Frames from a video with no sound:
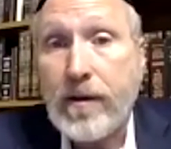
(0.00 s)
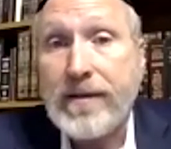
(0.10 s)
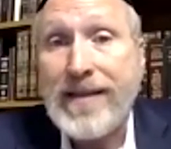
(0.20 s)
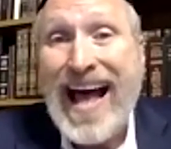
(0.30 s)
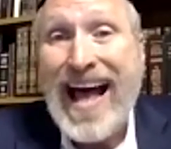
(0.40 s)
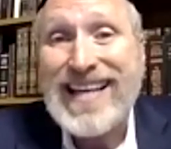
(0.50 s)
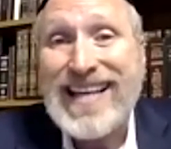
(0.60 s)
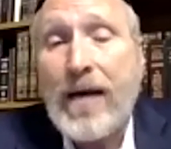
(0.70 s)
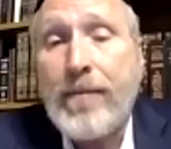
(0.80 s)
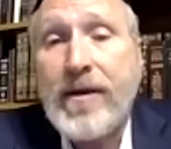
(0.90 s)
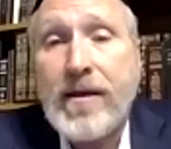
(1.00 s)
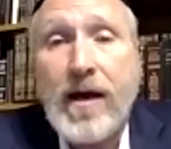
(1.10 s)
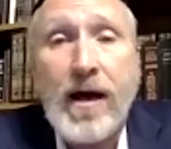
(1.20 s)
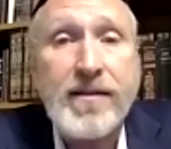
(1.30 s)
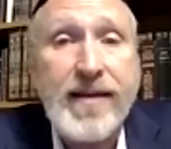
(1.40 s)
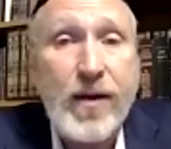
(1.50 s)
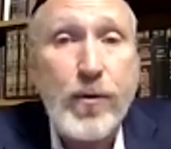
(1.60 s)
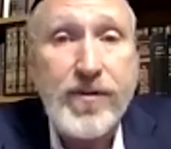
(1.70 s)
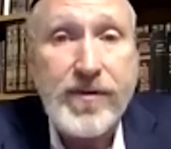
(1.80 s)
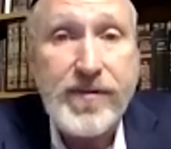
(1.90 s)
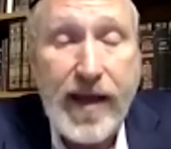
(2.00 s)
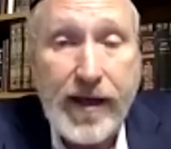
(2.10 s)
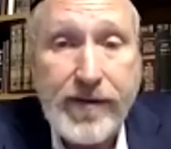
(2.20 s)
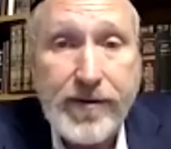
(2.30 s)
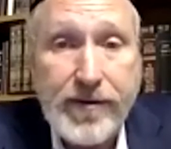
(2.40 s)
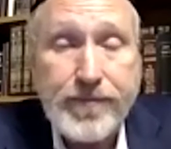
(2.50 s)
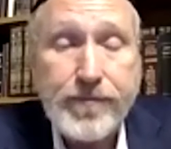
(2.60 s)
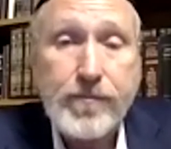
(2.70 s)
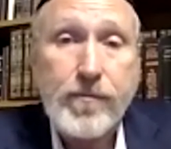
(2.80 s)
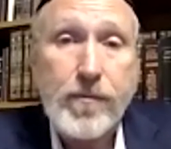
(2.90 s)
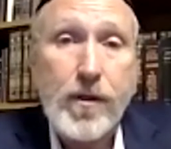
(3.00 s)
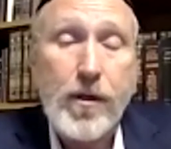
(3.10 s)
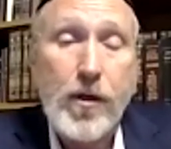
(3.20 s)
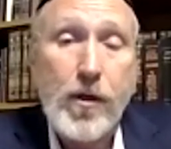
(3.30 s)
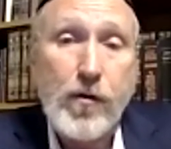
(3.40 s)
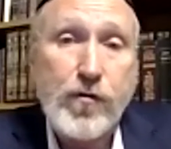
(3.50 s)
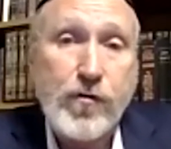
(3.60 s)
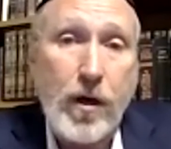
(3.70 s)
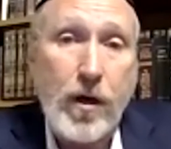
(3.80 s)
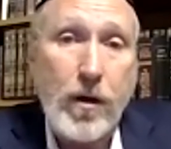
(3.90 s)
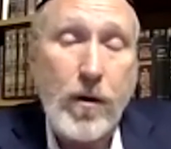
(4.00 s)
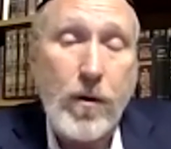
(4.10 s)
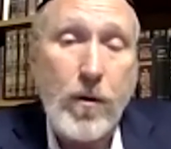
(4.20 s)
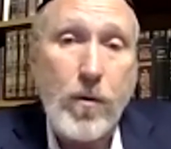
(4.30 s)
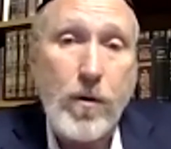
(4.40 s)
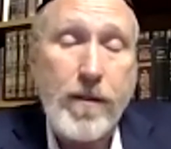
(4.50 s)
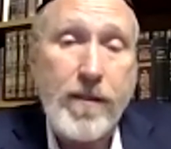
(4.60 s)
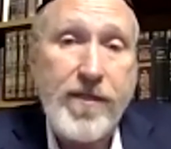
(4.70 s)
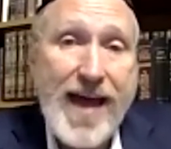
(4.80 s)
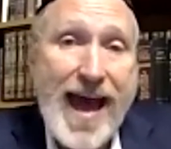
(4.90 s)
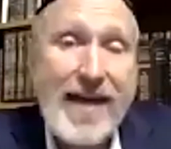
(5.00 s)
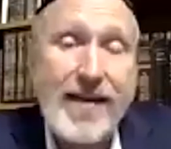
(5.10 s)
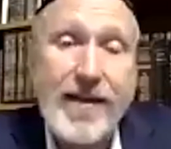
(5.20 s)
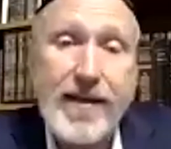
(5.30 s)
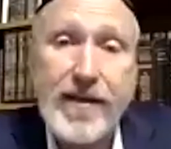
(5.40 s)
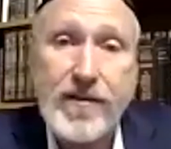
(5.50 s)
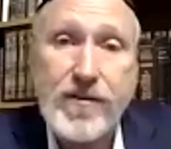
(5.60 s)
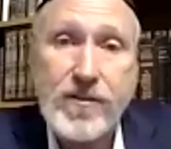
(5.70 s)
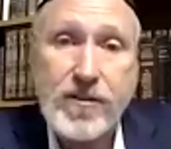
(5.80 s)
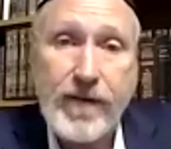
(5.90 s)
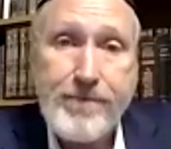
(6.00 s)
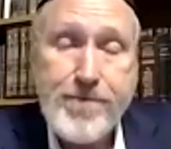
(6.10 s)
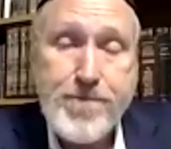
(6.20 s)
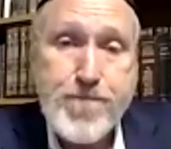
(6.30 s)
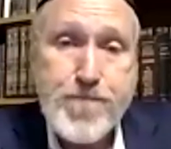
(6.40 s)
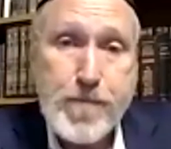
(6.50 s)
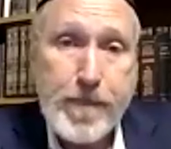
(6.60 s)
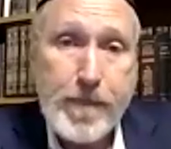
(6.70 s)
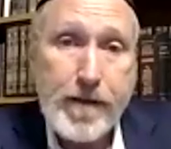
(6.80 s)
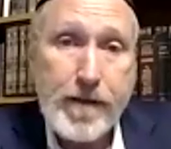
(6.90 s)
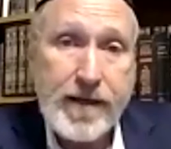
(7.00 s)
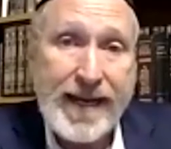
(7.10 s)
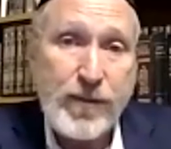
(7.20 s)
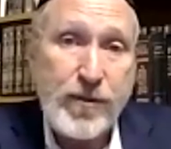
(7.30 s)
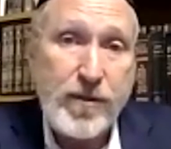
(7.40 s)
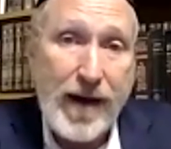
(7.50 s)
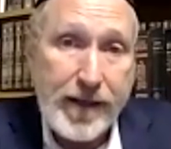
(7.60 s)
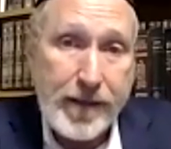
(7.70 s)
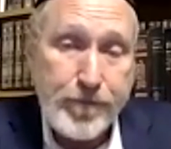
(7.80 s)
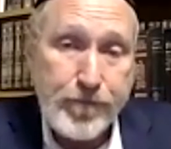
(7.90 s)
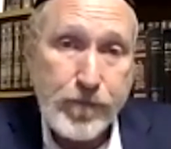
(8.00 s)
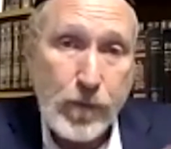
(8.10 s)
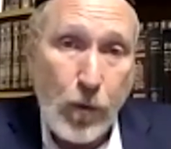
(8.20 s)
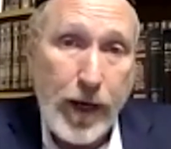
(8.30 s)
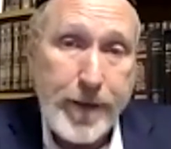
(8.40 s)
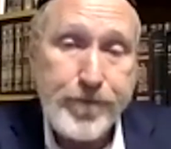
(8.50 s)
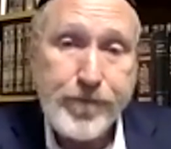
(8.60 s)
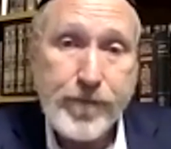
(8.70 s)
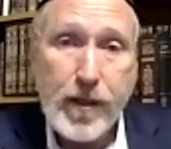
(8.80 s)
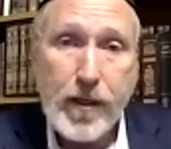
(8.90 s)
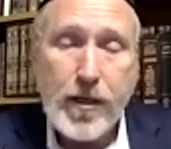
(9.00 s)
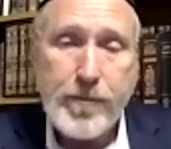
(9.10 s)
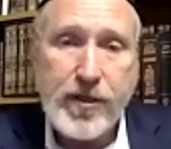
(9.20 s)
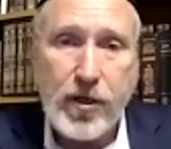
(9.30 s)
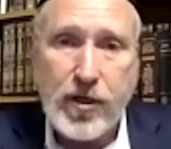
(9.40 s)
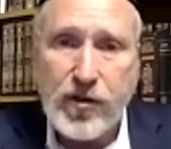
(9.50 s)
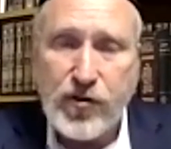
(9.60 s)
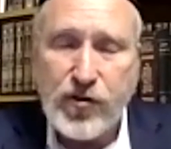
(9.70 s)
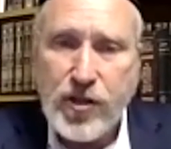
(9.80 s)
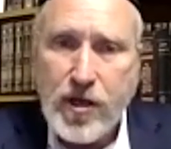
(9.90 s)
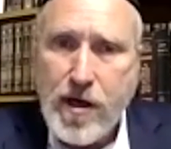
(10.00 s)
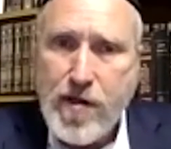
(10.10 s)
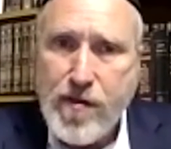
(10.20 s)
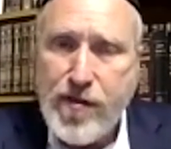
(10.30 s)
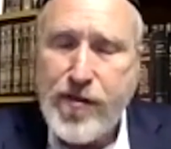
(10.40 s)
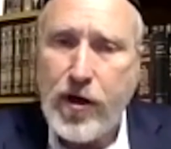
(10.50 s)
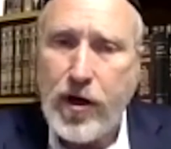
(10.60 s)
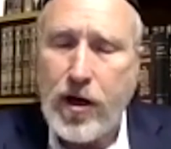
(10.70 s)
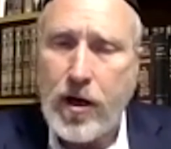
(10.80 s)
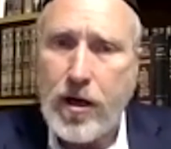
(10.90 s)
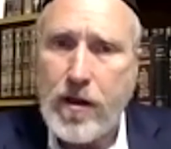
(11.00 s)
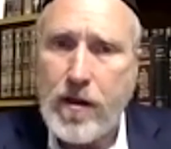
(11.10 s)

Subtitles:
not coming in contact with the dead. So that is connected with the body. Why? Because the